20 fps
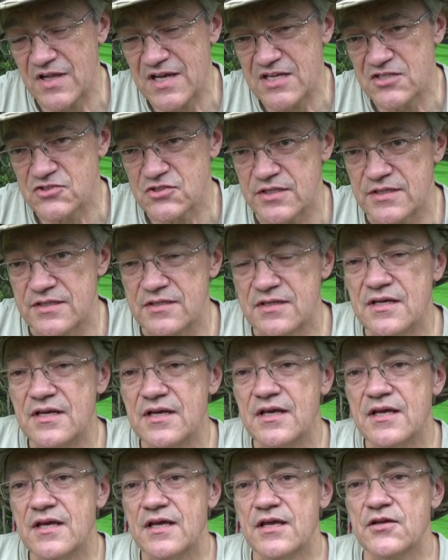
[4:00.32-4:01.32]
flashlight,
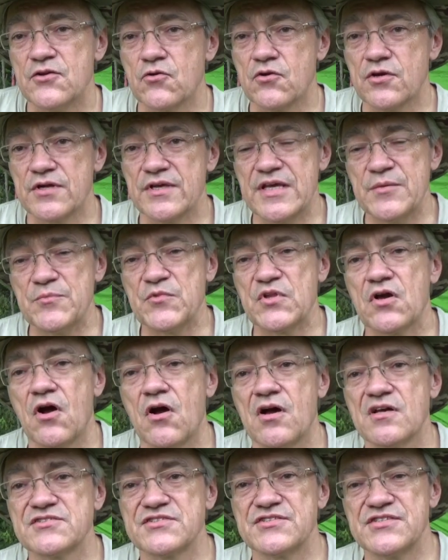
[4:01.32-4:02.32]
in order to keep the
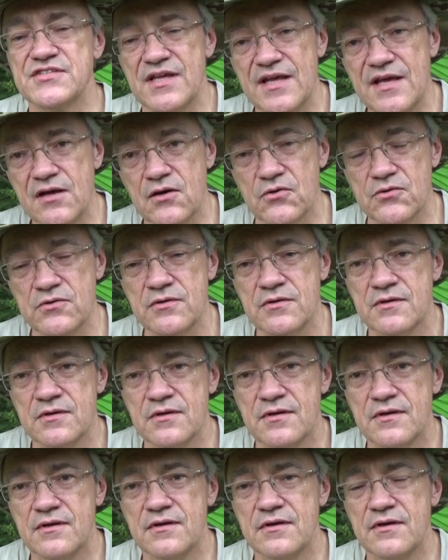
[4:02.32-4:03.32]
costs down,
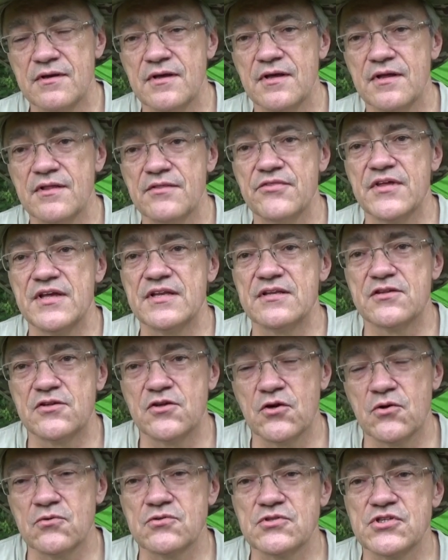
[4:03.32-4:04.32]
they
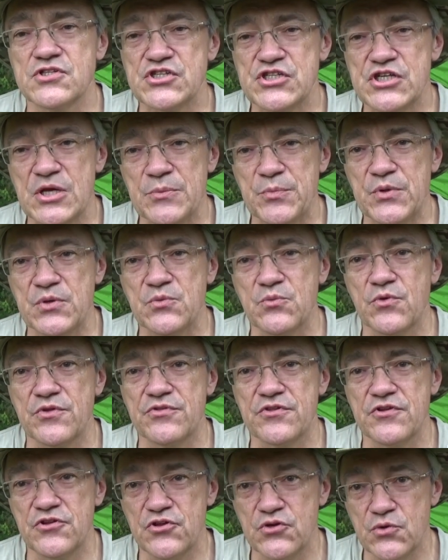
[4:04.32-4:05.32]
don't ship it
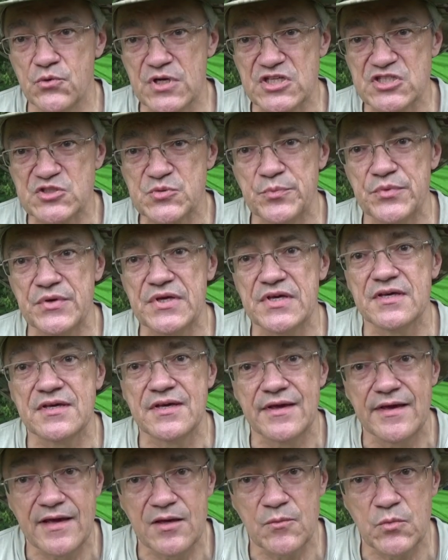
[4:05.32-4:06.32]
with a USB
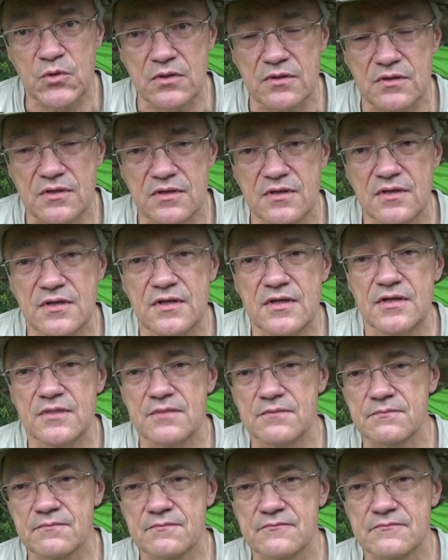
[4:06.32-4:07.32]
cable.
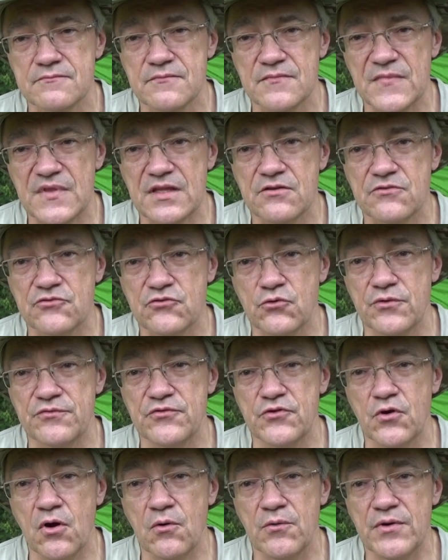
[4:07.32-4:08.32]
So
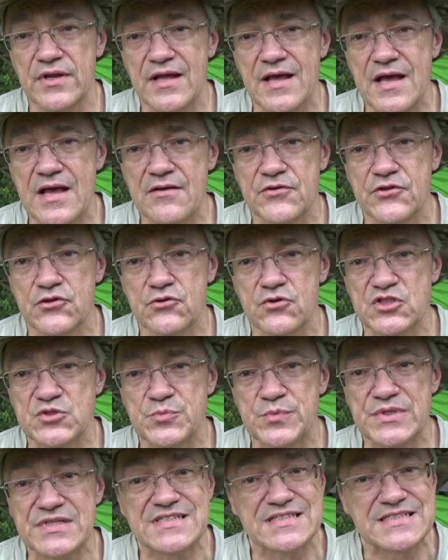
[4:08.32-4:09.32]
if you already have a
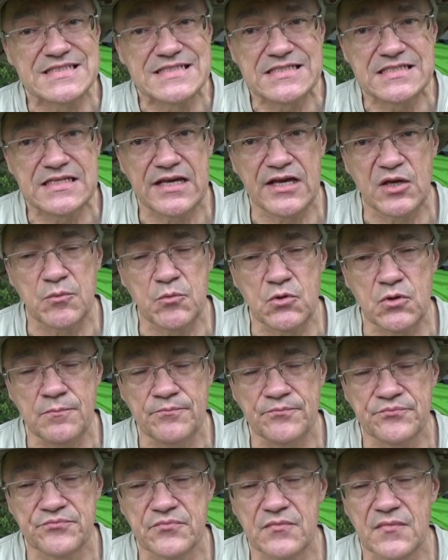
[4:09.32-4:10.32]
USB-C cable,
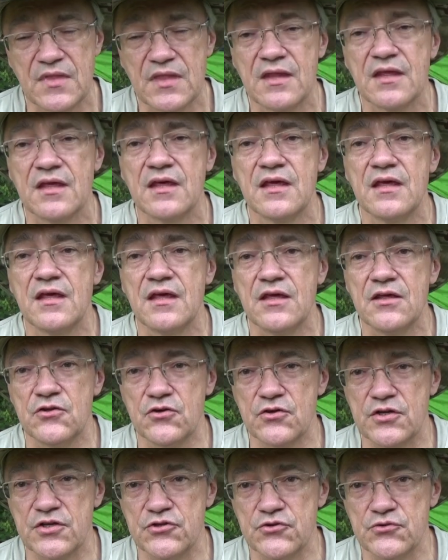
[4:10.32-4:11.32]

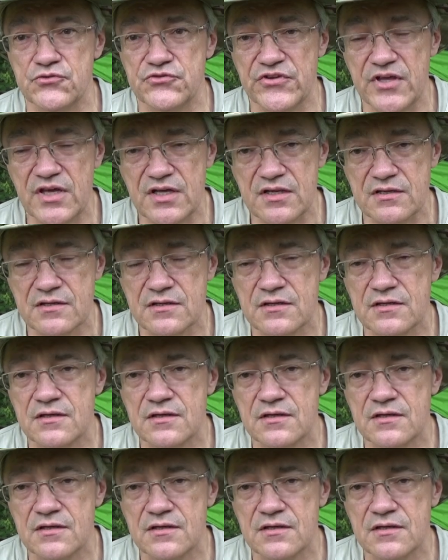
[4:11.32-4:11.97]
you can use it.